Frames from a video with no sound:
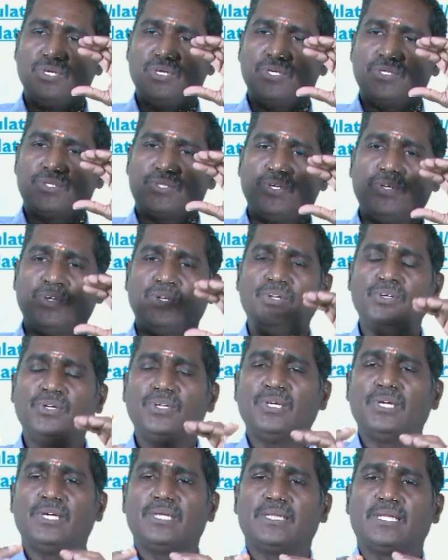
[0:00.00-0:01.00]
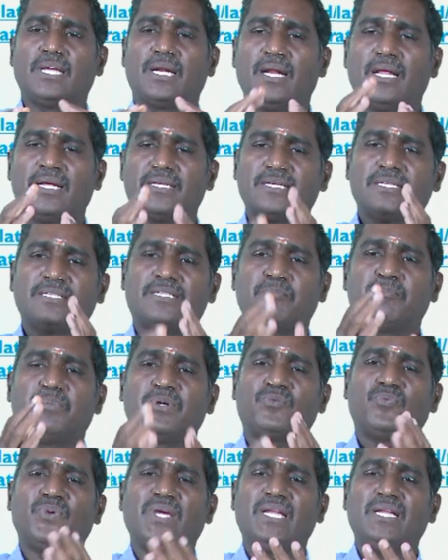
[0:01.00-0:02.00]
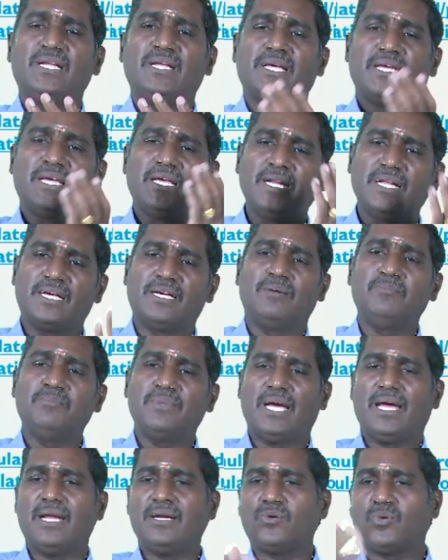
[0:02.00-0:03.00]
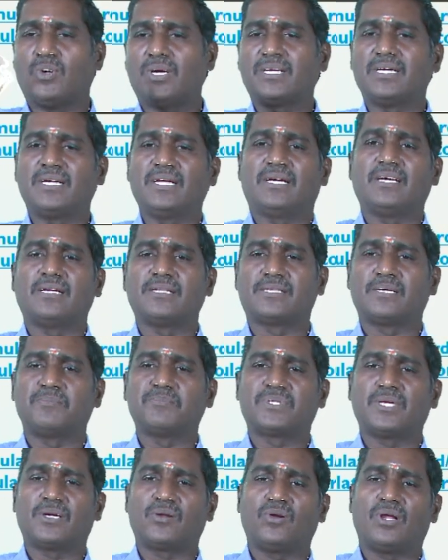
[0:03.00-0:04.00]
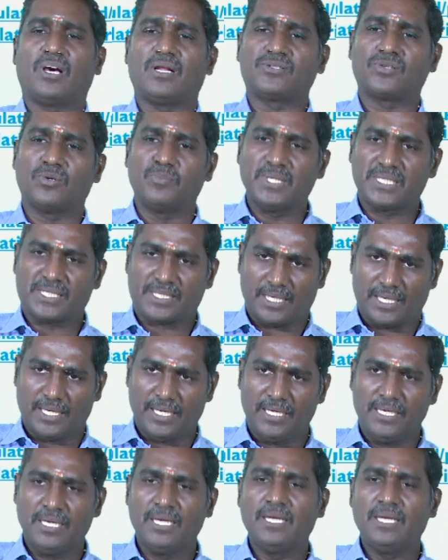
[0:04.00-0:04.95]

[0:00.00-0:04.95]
So the relationship between income and quantity consumption could also be studied.